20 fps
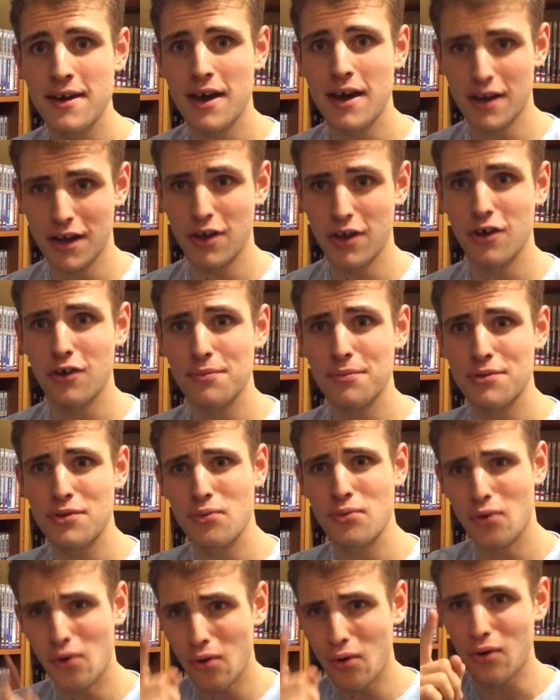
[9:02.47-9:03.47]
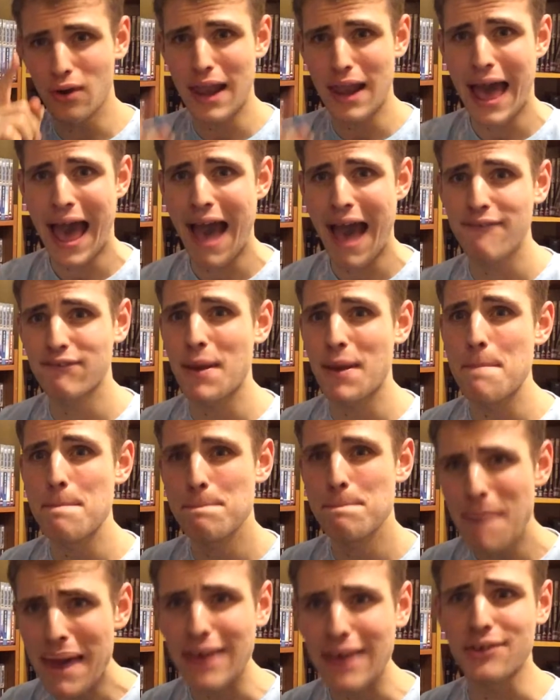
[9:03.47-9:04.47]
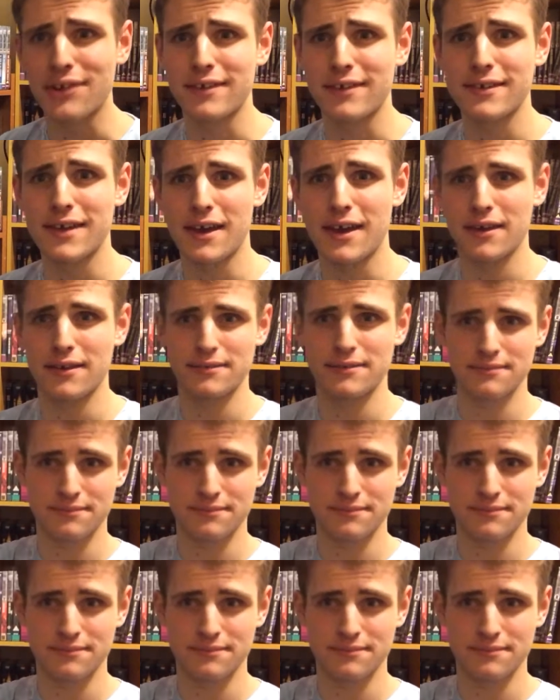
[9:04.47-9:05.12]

and I hope you all have an amazing day.